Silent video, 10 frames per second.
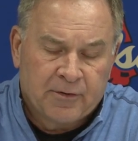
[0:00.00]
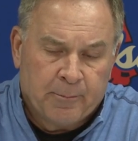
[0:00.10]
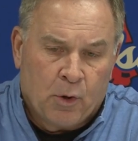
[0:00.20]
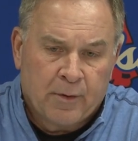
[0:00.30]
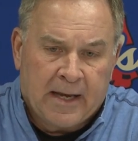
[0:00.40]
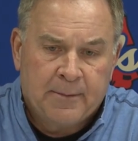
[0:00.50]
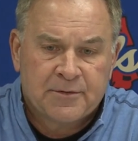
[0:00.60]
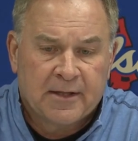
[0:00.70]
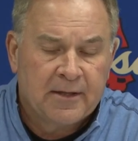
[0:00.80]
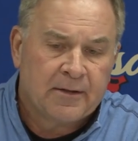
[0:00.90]
the bowl
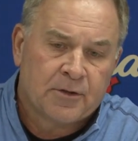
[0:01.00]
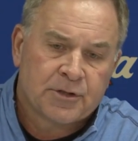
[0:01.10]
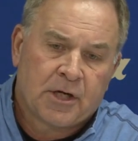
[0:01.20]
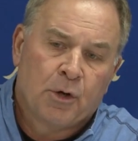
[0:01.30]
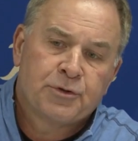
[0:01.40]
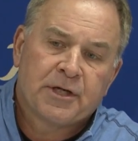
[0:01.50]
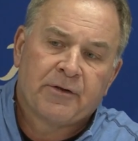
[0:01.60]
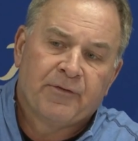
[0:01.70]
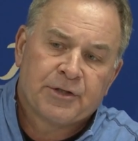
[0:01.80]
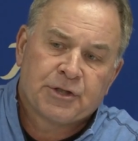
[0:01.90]
games, and there's a coaching
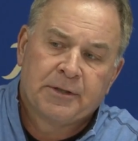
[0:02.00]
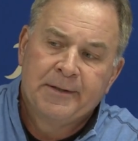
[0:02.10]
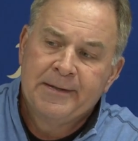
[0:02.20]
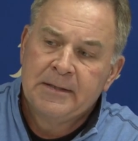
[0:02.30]
convention